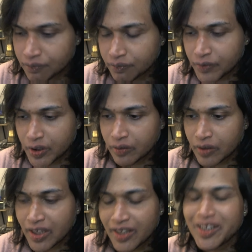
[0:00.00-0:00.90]
You know,
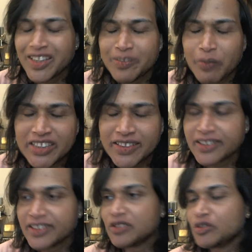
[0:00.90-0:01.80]
it's
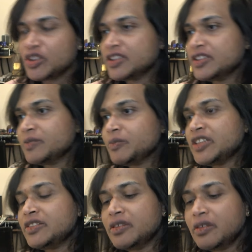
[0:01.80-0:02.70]
basically socialism
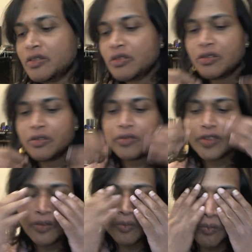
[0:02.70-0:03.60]
means all the